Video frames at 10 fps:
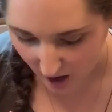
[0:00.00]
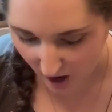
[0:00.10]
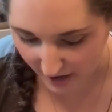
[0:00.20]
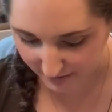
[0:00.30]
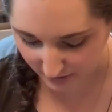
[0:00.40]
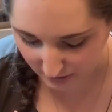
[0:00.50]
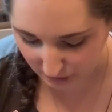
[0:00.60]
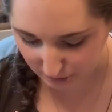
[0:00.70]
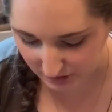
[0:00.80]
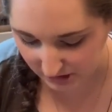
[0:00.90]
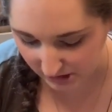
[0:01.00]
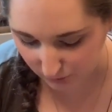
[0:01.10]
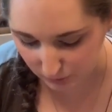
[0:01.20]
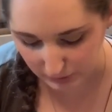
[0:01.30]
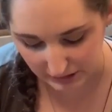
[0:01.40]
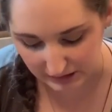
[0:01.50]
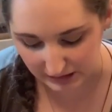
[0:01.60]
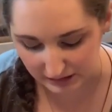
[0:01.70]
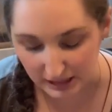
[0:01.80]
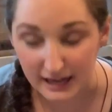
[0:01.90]
I found it was like
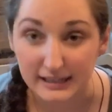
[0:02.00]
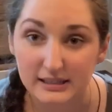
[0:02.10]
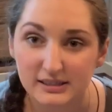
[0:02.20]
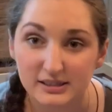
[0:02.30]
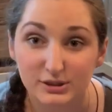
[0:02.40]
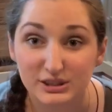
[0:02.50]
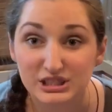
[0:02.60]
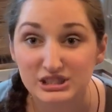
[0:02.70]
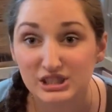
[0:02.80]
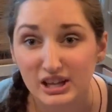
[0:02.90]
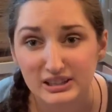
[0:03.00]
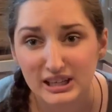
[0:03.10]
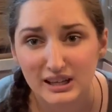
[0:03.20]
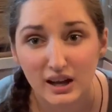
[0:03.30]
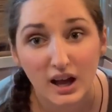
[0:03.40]
really nice, so I just thought like